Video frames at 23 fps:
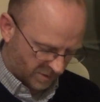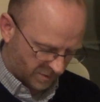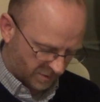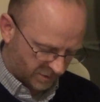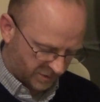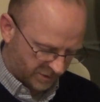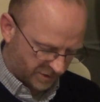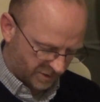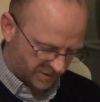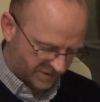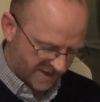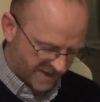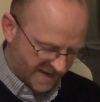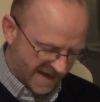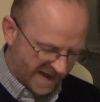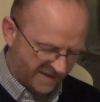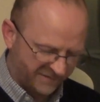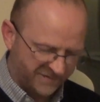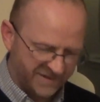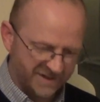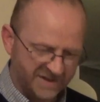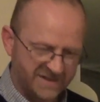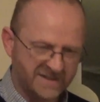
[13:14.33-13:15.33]
So they
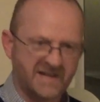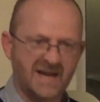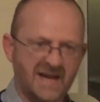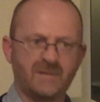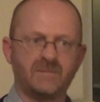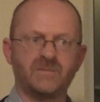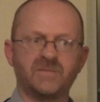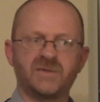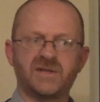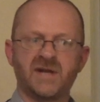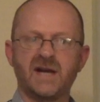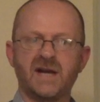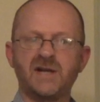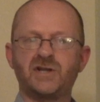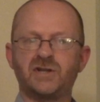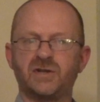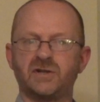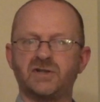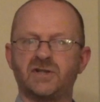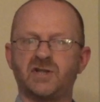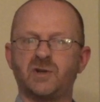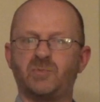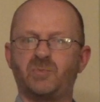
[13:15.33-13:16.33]
have this
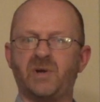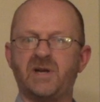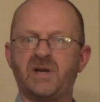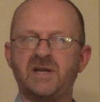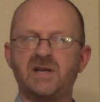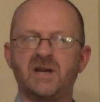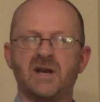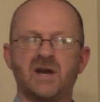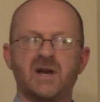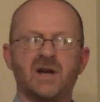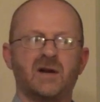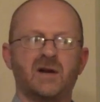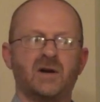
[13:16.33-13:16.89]
temptation to be